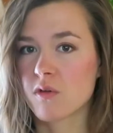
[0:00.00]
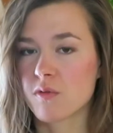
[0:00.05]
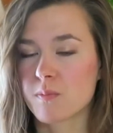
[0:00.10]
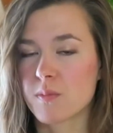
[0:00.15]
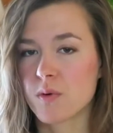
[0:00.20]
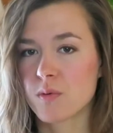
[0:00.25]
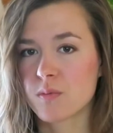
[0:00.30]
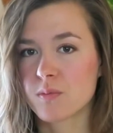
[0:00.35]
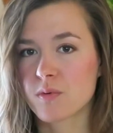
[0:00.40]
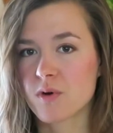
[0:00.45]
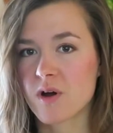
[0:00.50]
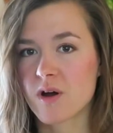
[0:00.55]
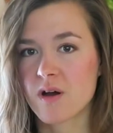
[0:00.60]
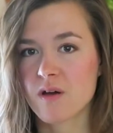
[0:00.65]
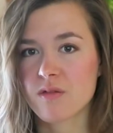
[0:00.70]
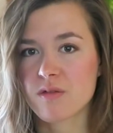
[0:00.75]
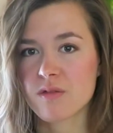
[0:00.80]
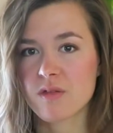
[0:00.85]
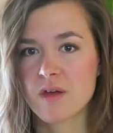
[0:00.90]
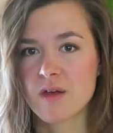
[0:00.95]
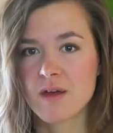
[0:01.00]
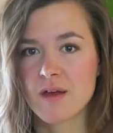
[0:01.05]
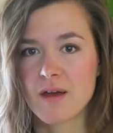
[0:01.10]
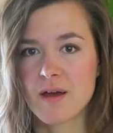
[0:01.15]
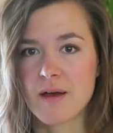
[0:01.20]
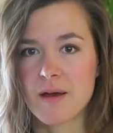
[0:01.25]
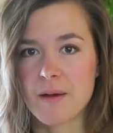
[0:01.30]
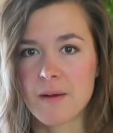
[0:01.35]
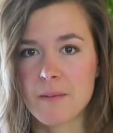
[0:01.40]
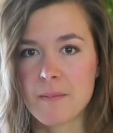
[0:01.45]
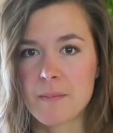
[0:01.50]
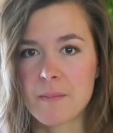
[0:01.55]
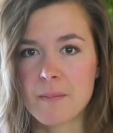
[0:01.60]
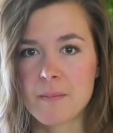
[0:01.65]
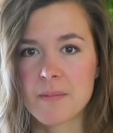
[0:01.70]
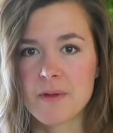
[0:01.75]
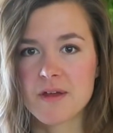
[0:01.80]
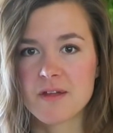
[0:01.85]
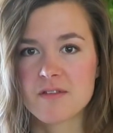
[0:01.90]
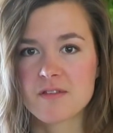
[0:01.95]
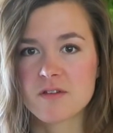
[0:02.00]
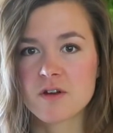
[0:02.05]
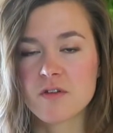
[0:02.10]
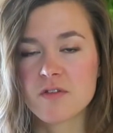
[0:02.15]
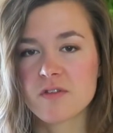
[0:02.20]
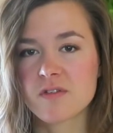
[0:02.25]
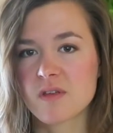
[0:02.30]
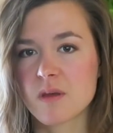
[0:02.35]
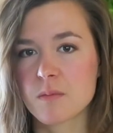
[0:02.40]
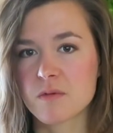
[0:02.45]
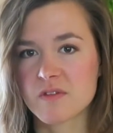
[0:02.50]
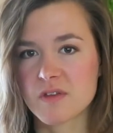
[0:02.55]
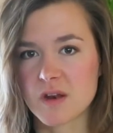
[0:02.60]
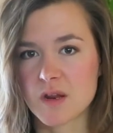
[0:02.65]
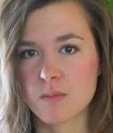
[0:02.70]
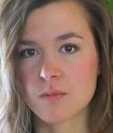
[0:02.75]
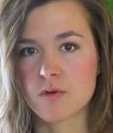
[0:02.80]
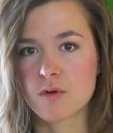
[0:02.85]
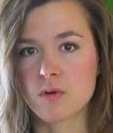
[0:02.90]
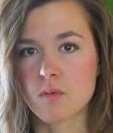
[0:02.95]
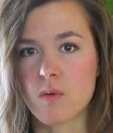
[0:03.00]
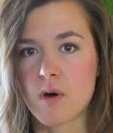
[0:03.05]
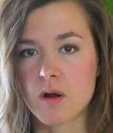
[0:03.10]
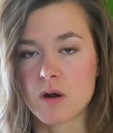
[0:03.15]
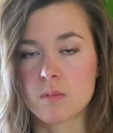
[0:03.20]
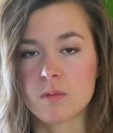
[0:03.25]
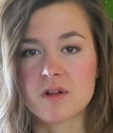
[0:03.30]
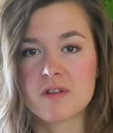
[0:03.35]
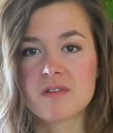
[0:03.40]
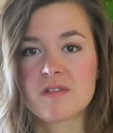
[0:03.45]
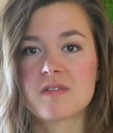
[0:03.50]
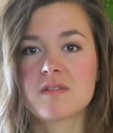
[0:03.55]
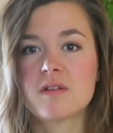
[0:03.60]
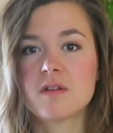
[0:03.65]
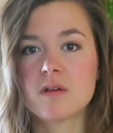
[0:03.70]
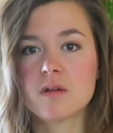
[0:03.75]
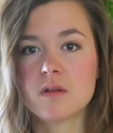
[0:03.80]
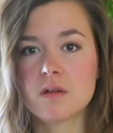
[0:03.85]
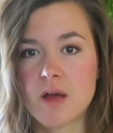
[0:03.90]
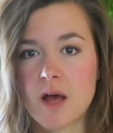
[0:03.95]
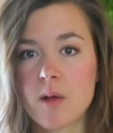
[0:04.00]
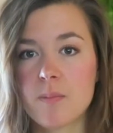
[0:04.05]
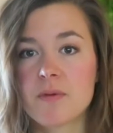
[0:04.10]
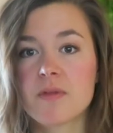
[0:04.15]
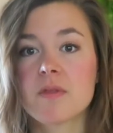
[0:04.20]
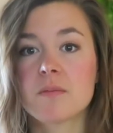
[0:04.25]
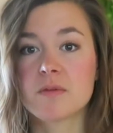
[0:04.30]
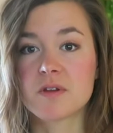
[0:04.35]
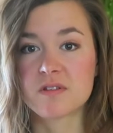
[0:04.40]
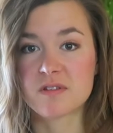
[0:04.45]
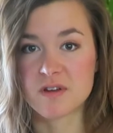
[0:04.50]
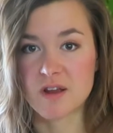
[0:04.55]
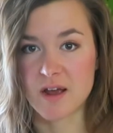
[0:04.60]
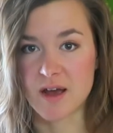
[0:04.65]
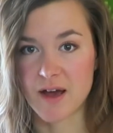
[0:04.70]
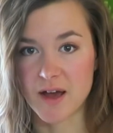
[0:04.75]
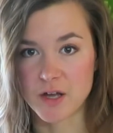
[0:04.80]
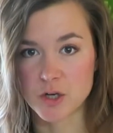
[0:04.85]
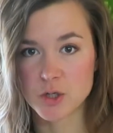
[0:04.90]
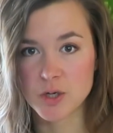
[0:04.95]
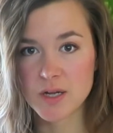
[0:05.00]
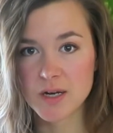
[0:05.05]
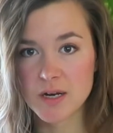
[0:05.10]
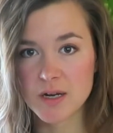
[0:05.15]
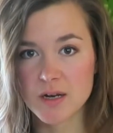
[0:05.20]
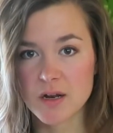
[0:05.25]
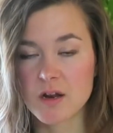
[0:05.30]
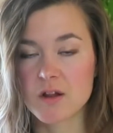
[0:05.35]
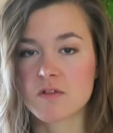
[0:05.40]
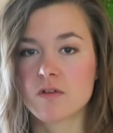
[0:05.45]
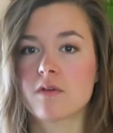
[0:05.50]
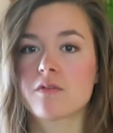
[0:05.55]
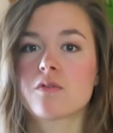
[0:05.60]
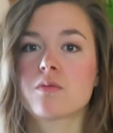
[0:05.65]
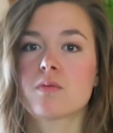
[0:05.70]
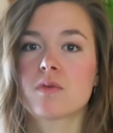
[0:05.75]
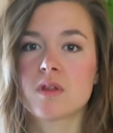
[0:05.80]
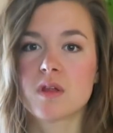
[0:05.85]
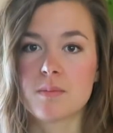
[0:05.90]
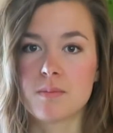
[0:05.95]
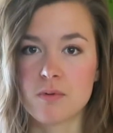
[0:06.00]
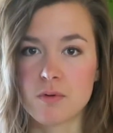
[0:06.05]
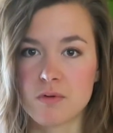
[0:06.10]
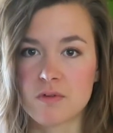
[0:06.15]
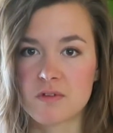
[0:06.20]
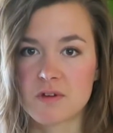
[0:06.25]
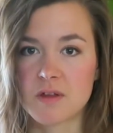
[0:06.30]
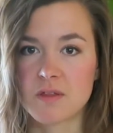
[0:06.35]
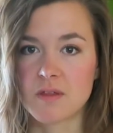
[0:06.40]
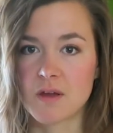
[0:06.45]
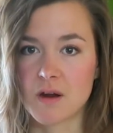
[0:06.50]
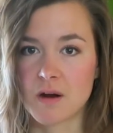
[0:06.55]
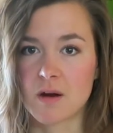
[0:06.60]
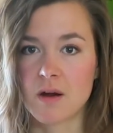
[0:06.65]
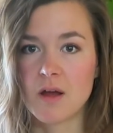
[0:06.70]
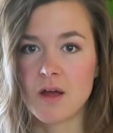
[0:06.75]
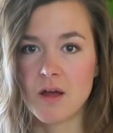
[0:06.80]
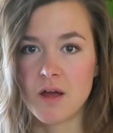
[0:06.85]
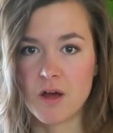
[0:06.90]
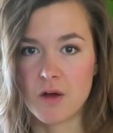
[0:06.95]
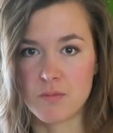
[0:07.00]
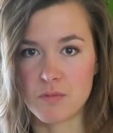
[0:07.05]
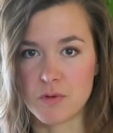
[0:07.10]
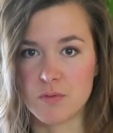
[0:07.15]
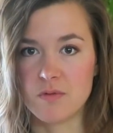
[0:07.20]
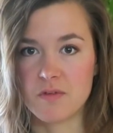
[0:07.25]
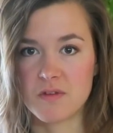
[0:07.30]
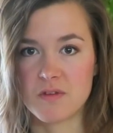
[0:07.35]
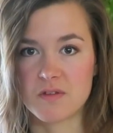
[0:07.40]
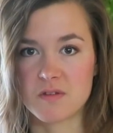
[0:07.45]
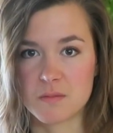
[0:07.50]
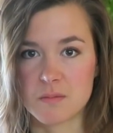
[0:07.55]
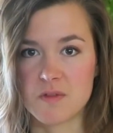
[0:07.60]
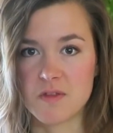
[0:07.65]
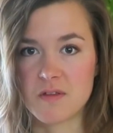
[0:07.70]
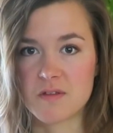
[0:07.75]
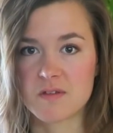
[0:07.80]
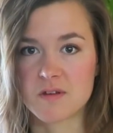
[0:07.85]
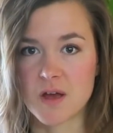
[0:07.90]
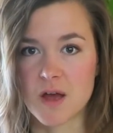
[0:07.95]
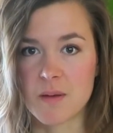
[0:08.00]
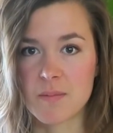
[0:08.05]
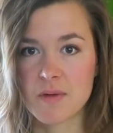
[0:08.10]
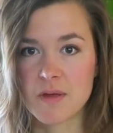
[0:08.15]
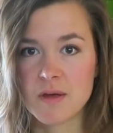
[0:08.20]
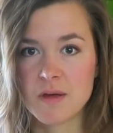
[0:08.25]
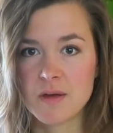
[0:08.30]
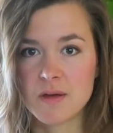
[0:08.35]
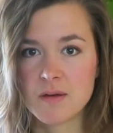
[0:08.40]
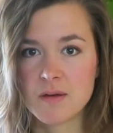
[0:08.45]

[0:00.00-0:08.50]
with bone broth, it's not the same as getting pure water, but it's still helping them to stay hydrated, and it's also really boosting their immune system in this time.